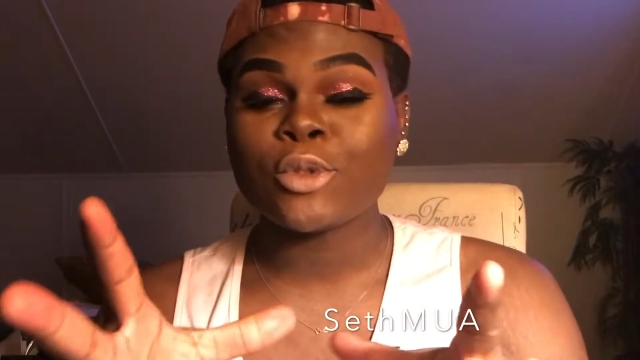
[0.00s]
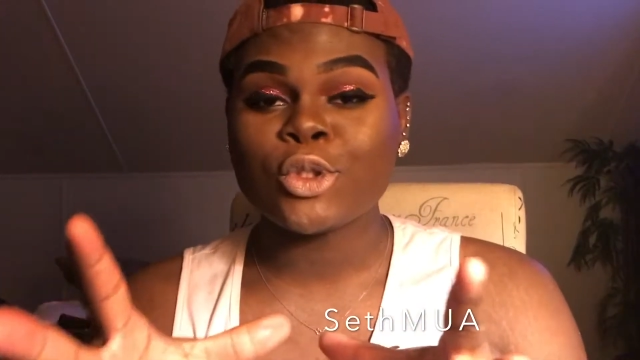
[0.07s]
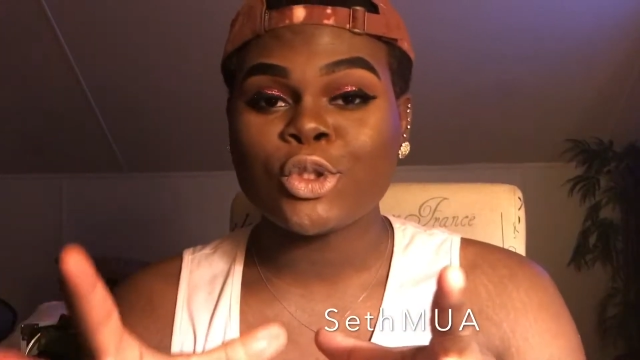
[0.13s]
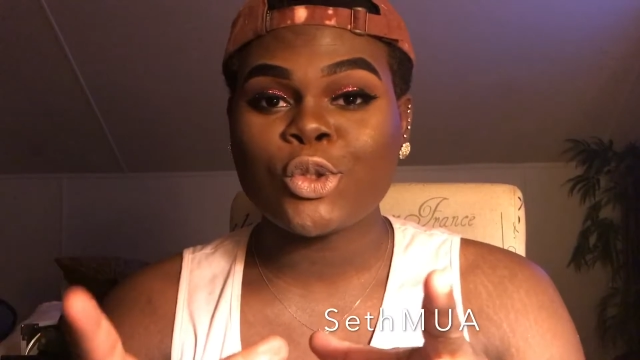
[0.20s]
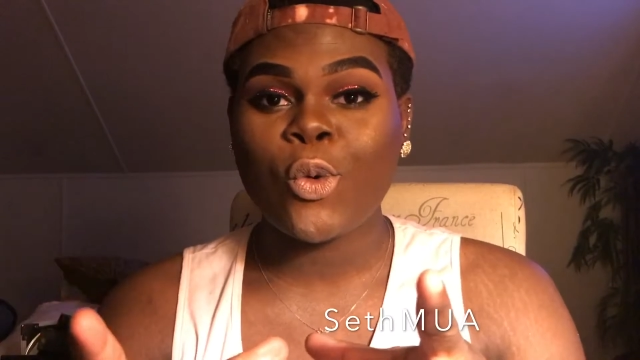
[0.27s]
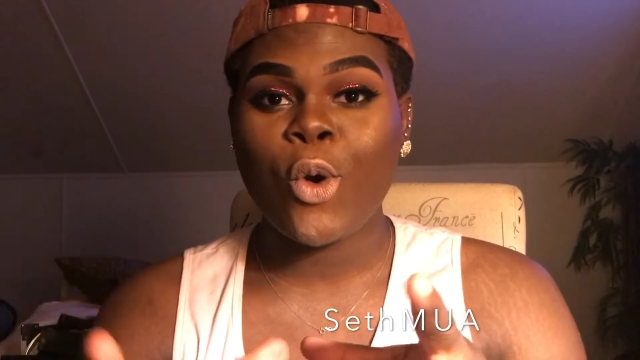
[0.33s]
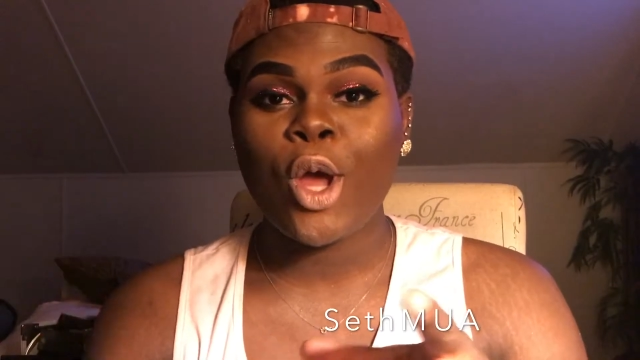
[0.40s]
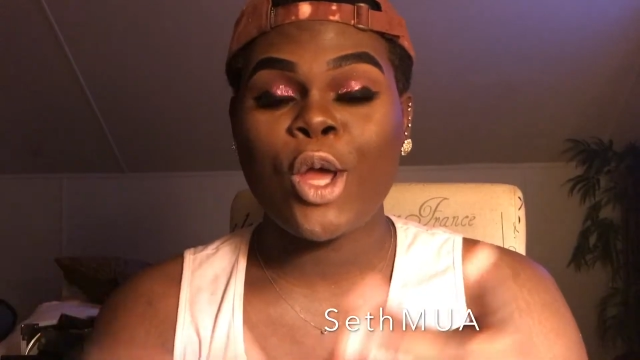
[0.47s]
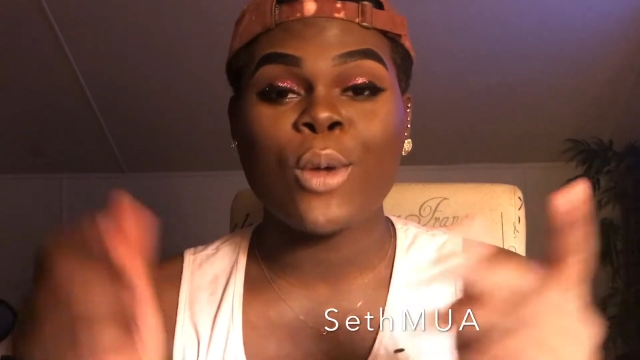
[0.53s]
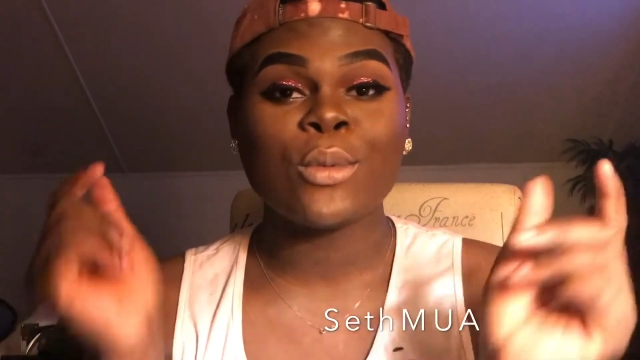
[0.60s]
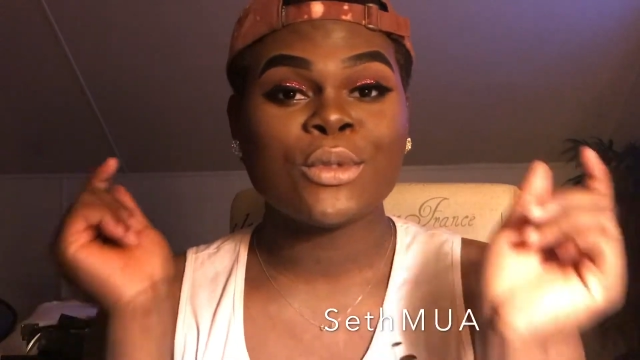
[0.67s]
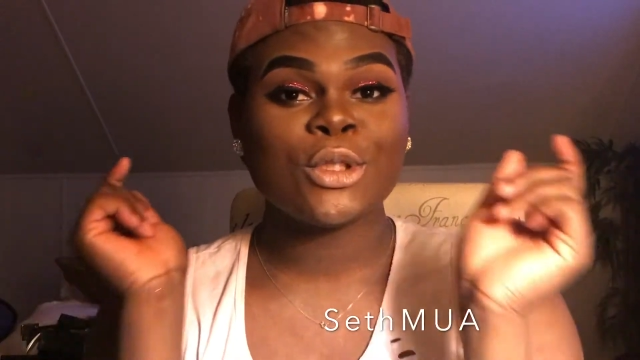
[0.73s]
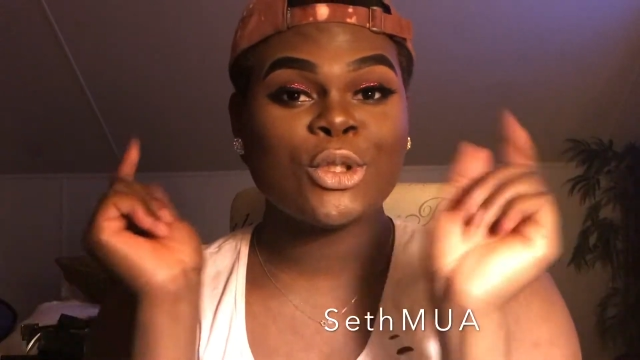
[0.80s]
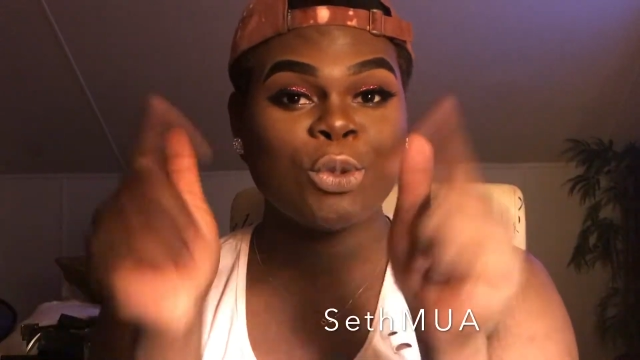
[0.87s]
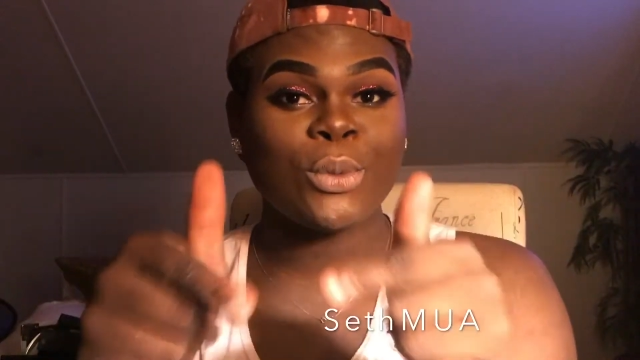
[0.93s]
tutorial
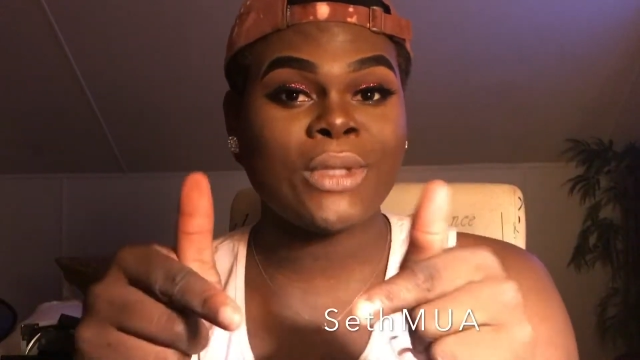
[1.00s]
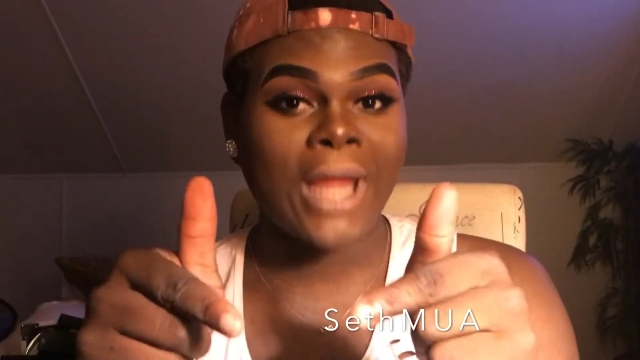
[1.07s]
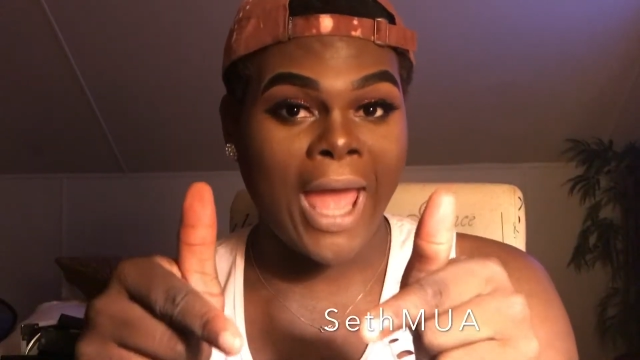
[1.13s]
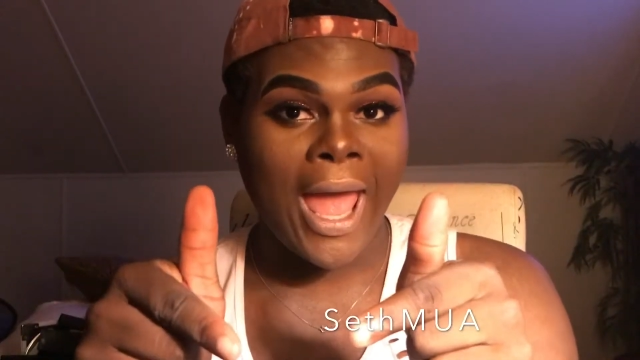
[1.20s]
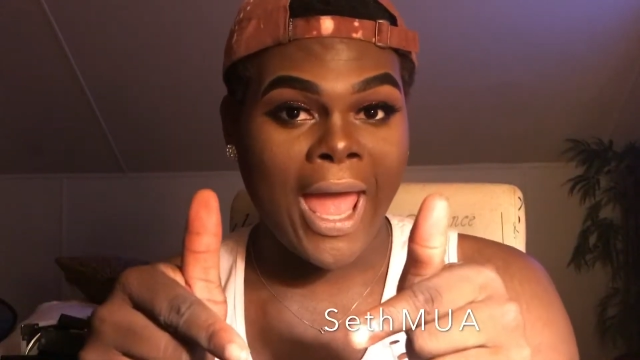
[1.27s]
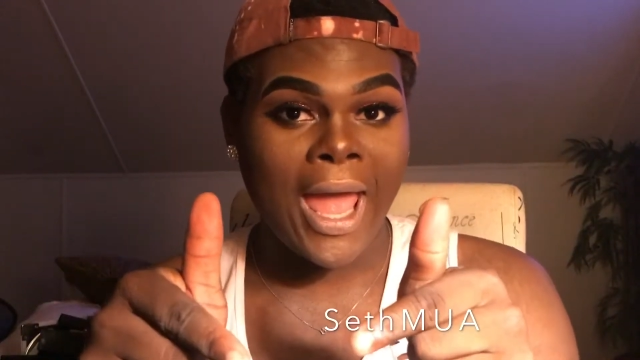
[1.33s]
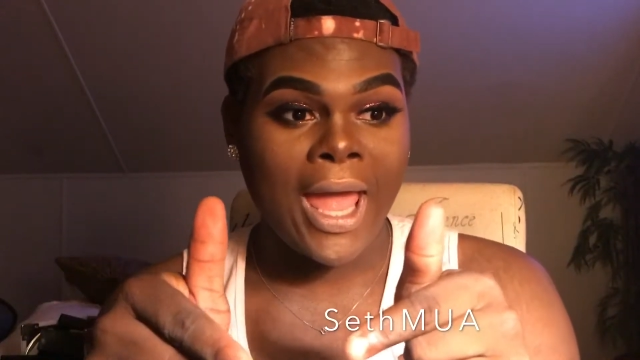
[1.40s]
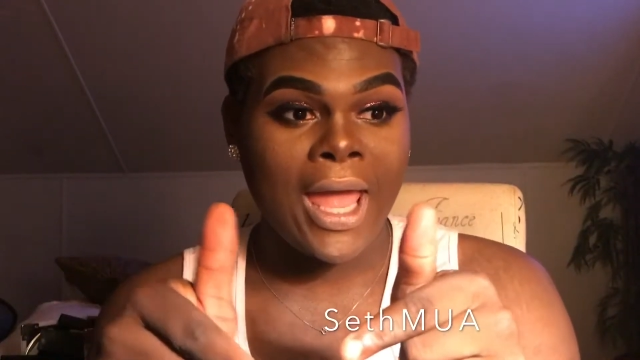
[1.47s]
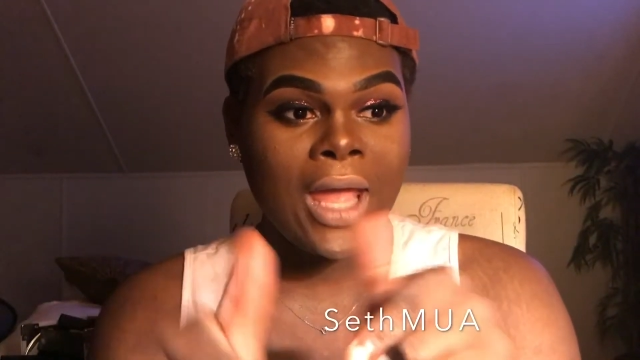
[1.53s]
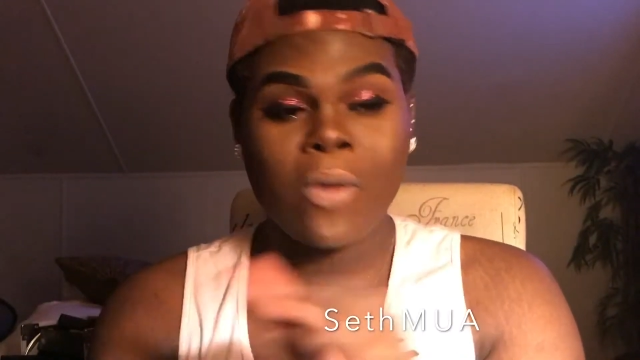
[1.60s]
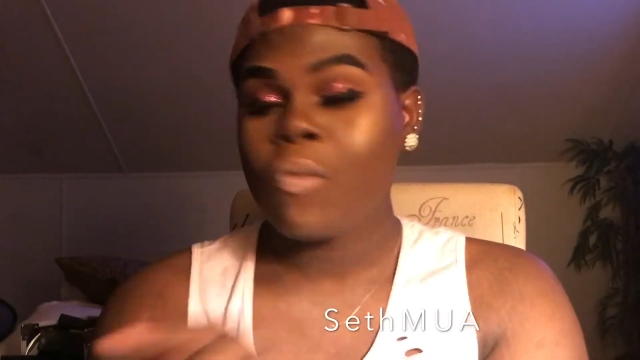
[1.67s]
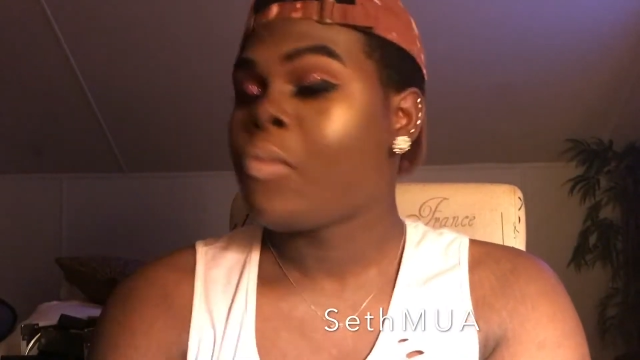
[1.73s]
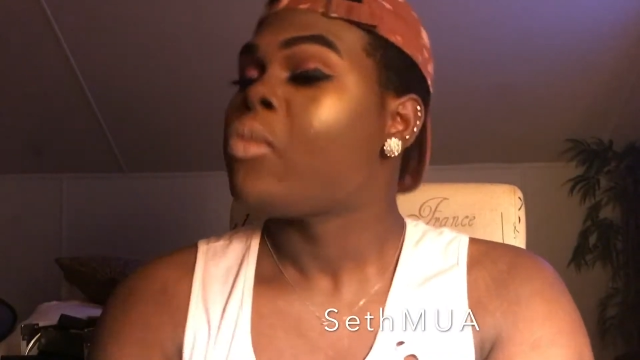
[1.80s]
today.